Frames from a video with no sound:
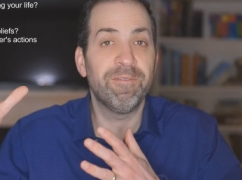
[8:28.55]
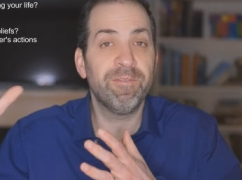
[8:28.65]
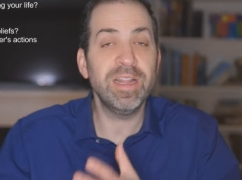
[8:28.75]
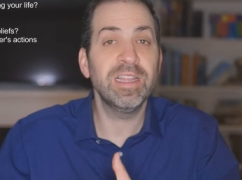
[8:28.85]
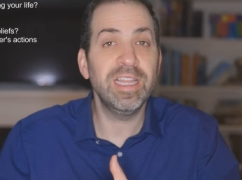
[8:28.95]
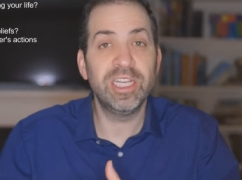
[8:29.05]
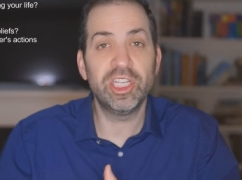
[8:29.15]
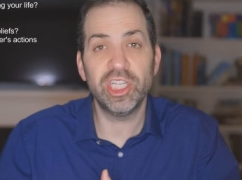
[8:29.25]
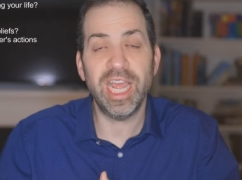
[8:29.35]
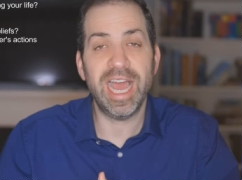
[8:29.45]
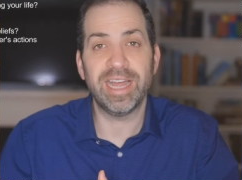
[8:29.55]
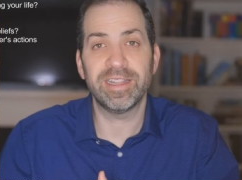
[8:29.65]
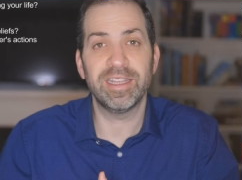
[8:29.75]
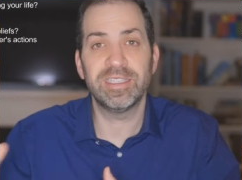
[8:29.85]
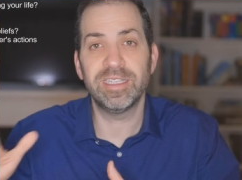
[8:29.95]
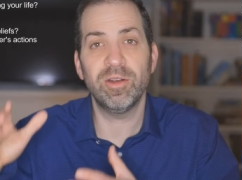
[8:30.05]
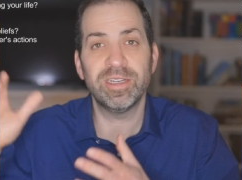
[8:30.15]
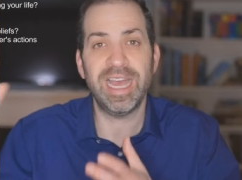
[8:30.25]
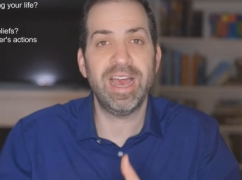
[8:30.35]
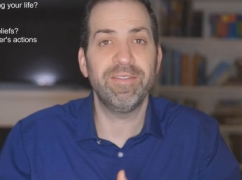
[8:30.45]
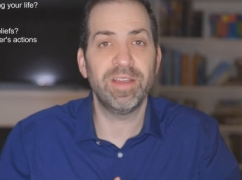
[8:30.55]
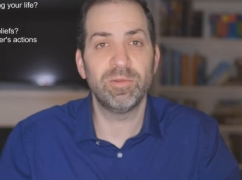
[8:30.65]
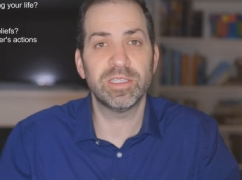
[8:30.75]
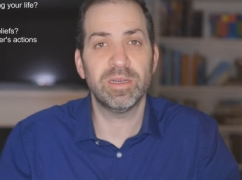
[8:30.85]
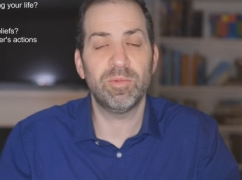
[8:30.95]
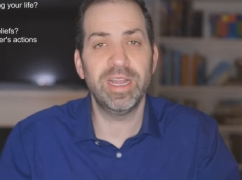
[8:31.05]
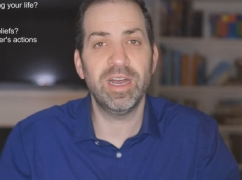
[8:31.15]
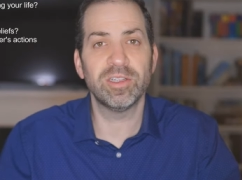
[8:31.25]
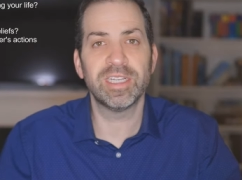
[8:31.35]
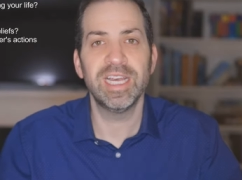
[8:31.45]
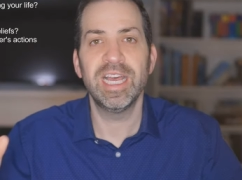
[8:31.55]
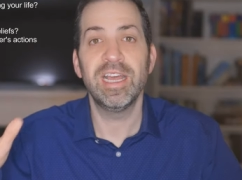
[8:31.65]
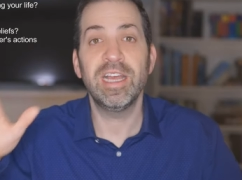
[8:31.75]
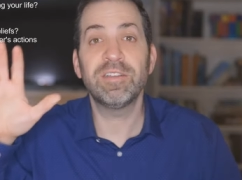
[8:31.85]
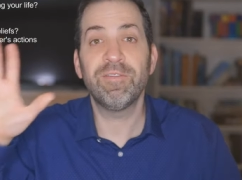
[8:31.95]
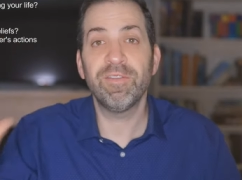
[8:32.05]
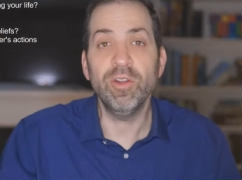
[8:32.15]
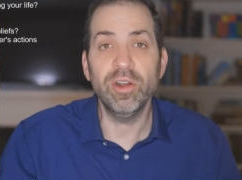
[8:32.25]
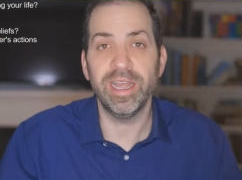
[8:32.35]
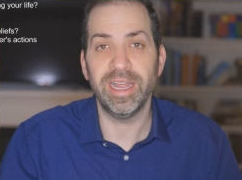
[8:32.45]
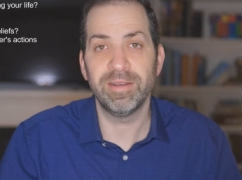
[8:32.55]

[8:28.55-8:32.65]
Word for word: friendly chat that Sarah's having with someone else as flirting.